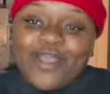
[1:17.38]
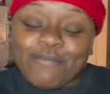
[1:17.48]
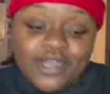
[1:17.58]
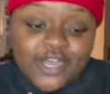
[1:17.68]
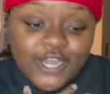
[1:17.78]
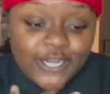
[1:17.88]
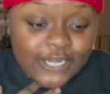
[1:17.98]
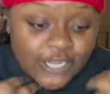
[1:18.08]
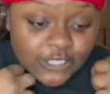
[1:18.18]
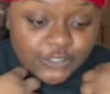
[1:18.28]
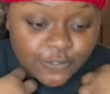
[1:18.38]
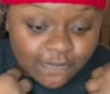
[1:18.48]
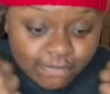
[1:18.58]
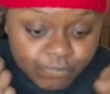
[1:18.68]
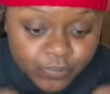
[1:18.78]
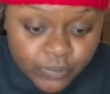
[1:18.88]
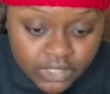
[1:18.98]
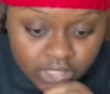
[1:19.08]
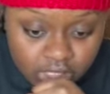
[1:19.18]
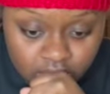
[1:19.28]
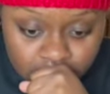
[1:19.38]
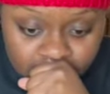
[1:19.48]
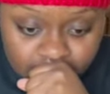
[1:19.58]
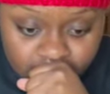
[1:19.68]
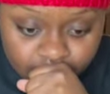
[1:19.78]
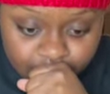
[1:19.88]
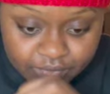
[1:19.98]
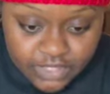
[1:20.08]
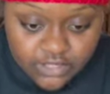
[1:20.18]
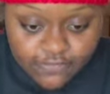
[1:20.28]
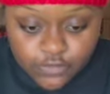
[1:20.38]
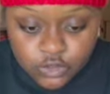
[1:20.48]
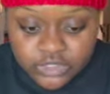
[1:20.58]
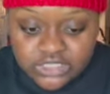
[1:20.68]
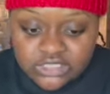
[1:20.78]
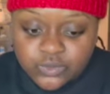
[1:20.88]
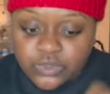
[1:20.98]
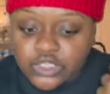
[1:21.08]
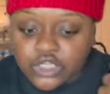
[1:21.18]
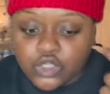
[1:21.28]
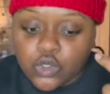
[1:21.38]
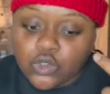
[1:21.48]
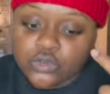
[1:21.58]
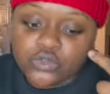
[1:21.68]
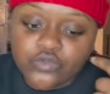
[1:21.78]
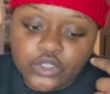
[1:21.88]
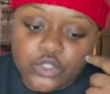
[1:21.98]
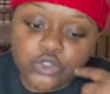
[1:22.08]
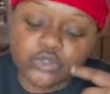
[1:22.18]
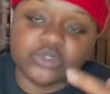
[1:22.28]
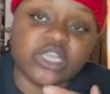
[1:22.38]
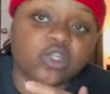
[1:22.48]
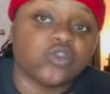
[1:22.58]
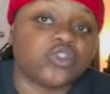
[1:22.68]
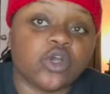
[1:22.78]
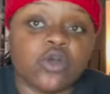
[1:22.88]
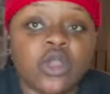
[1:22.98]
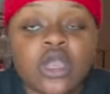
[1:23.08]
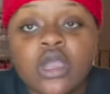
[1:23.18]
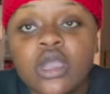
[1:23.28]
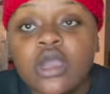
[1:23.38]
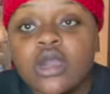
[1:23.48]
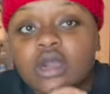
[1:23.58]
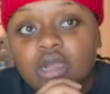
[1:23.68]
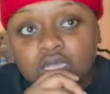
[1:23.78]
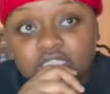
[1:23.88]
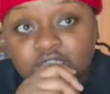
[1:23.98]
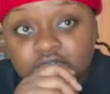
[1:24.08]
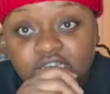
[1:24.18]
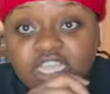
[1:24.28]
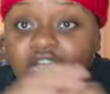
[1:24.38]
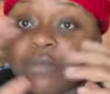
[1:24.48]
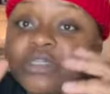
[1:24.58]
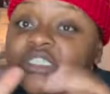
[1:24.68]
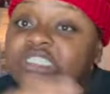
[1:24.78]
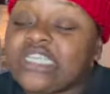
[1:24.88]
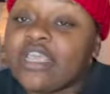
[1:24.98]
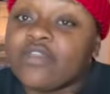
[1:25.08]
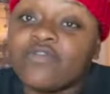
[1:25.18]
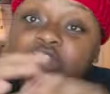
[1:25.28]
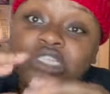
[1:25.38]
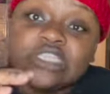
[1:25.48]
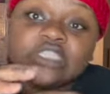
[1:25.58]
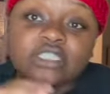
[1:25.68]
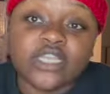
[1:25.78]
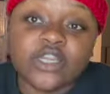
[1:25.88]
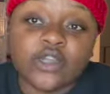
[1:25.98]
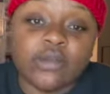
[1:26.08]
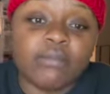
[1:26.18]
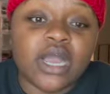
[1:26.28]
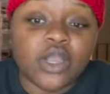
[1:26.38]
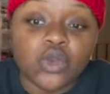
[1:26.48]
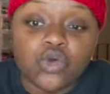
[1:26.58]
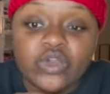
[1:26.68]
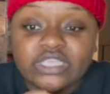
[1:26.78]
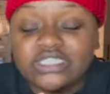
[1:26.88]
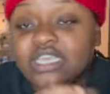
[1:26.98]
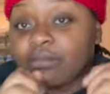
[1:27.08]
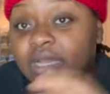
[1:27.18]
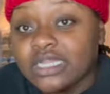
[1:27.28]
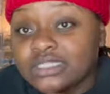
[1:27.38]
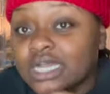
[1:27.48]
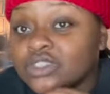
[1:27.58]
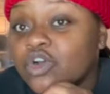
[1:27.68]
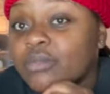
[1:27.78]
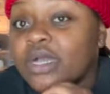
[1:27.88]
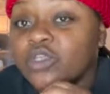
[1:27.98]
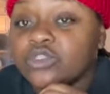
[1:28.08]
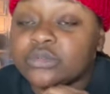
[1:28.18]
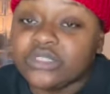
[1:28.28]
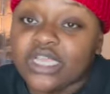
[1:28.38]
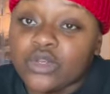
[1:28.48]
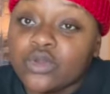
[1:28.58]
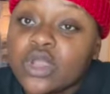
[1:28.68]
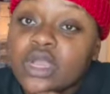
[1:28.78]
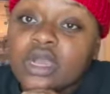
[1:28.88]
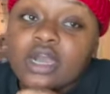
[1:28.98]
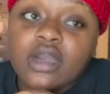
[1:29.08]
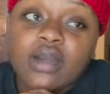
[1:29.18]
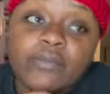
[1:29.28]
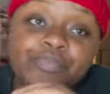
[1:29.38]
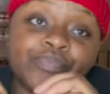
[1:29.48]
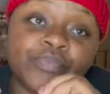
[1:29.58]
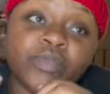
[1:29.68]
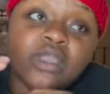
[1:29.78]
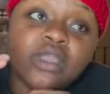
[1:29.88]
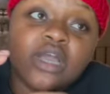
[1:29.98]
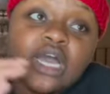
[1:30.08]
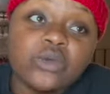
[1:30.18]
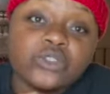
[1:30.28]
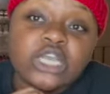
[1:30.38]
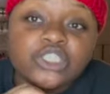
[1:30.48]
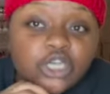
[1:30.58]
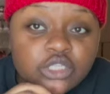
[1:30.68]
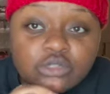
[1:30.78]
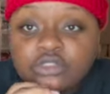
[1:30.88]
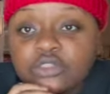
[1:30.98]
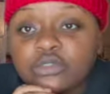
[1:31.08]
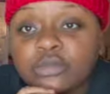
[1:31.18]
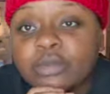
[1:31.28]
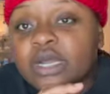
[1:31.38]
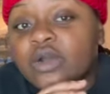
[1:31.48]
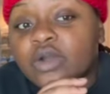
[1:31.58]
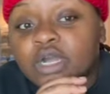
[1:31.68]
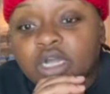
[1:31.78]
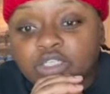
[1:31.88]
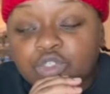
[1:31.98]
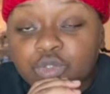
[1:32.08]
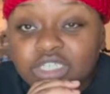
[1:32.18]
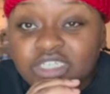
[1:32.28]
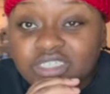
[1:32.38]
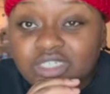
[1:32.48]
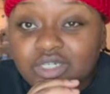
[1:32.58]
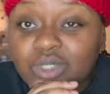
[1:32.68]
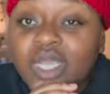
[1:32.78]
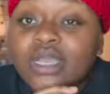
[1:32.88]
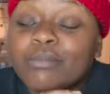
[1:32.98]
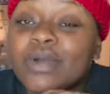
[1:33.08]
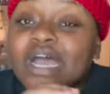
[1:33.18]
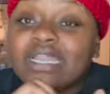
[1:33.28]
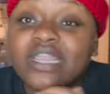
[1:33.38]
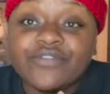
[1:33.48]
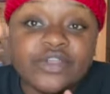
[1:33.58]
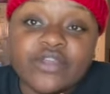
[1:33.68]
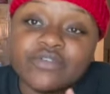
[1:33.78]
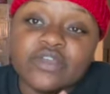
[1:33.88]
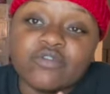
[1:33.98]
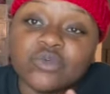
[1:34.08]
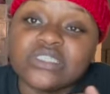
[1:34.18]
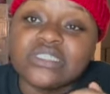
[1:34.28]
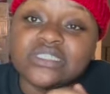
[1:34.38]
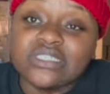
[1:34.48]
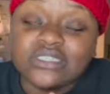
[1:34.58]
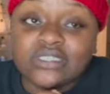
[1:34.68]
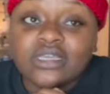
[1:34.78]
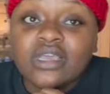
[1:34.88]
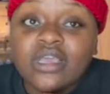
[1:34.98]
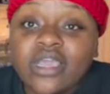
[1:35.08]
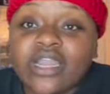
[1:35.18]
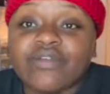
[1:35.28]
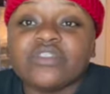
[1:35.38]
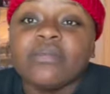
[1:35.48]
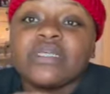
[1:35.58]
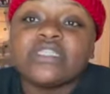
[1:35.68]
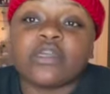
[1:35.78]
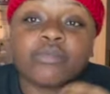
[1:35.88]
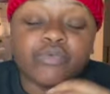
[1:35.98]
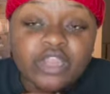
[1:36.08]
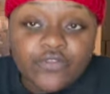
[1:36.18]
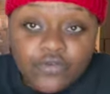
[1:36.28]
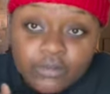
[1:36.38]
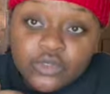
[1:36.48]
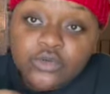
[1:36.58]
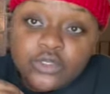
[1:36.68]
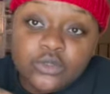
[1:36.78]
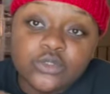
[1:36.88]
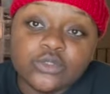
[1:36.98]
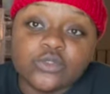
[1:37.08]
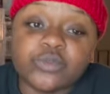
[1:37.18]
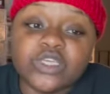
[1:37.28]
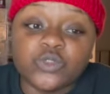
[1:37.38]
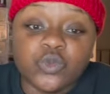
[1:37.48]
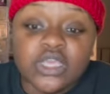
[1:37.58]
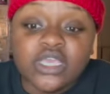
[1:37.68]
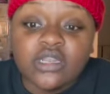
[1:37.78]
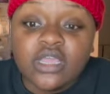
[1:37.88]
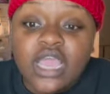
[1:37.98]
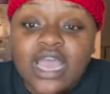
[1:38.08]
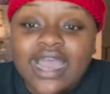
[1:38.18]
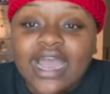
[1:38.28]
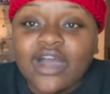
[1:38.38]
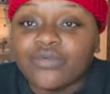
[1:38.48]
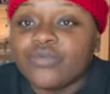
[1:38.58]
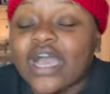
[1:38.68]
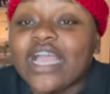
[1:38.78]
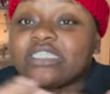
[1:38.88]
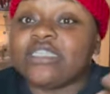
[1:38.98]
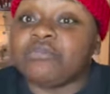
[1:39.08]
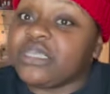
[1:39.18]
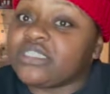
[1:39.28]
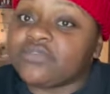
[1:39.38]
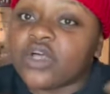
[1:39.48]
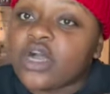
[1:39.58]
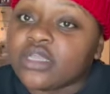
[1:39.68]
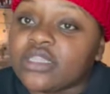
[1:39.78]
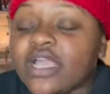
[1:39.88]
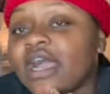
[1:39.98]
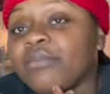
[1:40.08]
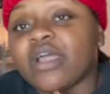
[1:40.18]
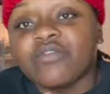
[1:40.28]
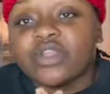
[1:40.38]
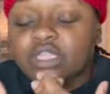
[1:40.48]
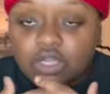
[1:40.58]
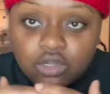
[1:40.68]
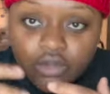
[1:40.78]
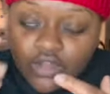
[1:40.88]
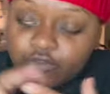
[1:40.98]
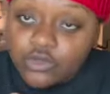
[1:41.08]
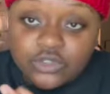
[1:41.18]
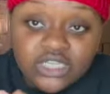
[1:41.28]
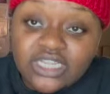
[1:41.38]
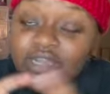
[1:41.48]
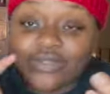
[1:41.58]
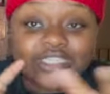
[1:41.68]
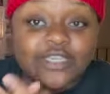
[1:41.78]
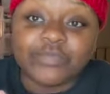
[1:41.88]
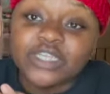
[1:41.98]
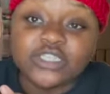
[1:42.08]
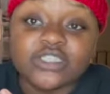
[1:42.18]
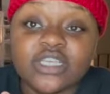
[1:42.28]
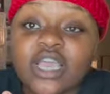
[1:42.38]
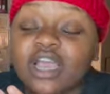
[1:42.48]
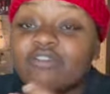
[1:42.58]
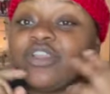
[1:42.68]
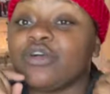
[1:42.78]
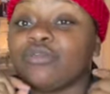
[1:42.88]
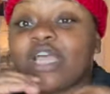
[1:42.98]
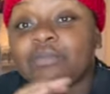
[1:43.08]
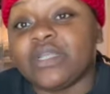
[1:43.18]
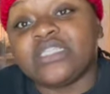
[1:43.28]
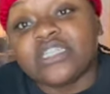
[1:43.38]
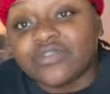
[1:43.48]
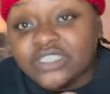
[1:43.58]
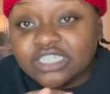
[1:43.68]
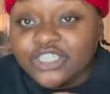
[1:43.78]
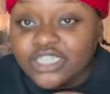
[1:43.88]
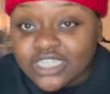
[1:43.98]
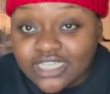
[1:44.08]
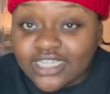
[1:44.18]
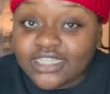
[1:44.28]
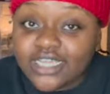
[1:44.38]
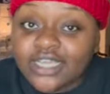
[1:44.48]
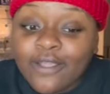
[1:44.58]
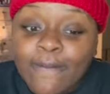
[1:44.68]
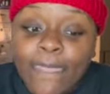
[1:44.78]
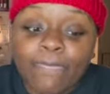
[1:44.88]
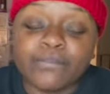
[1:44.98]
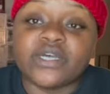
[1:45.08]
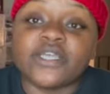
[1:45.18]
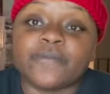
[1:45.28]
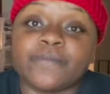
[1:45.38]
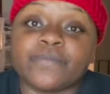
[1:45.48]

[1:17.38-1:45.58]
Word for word: but all right, y'all, so um the first question is what are your goals for your youtube channel so uh I'm gonna just say for this year, my goal is to get monetized on my YouTube channel. Um, I was I started YouTube about uh, two years ago, but I never ever ever was consistent. And every time I took a break from doing YouTube is when I actually miss vlogging. Like I'm not really uh, photogenic. I don't like taking pictures. I really don't like being the center of attention or anything like that. But